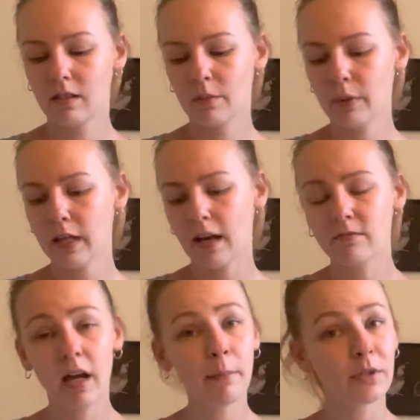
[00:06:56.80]
But yeah,
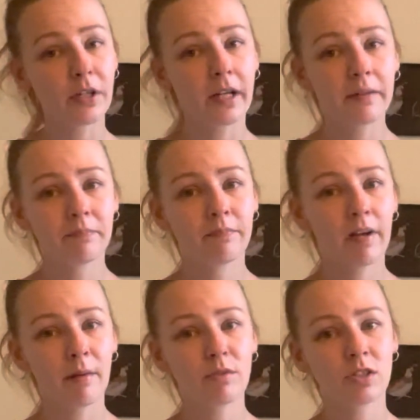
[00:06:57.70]
I'm learning.
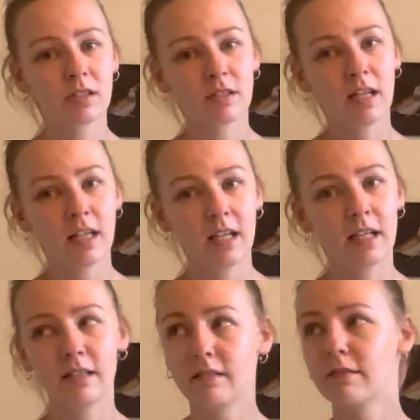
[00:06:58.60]
I'm just taking
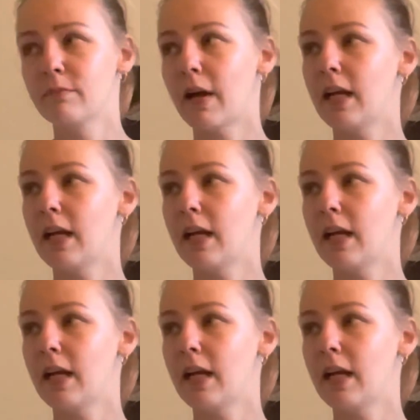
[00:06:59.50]
in my